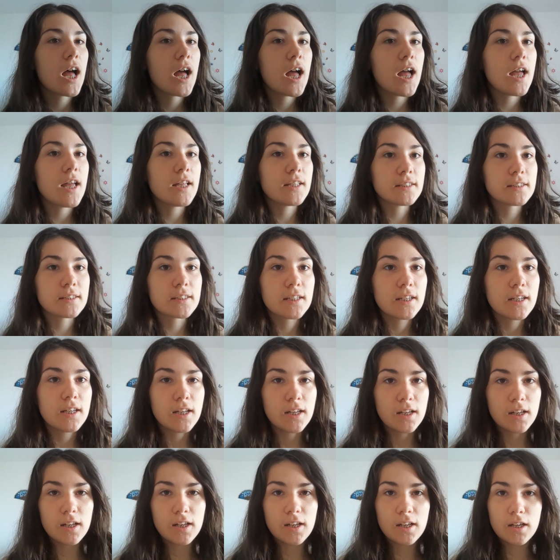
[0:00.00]
And
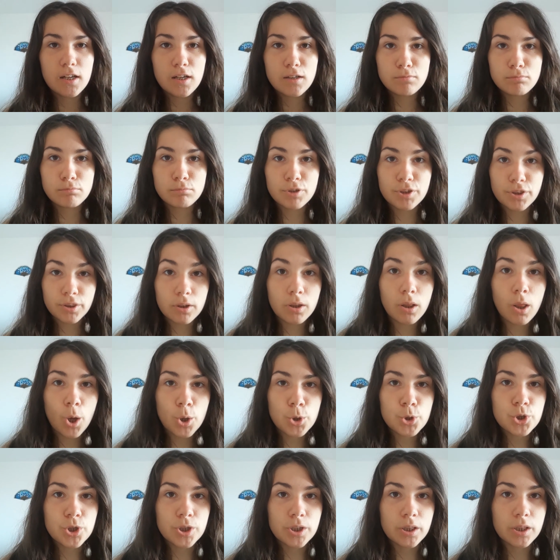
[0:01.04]

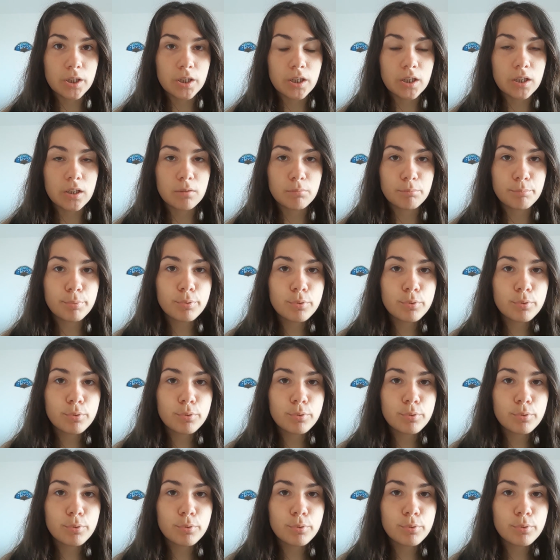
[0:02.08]
mythologically,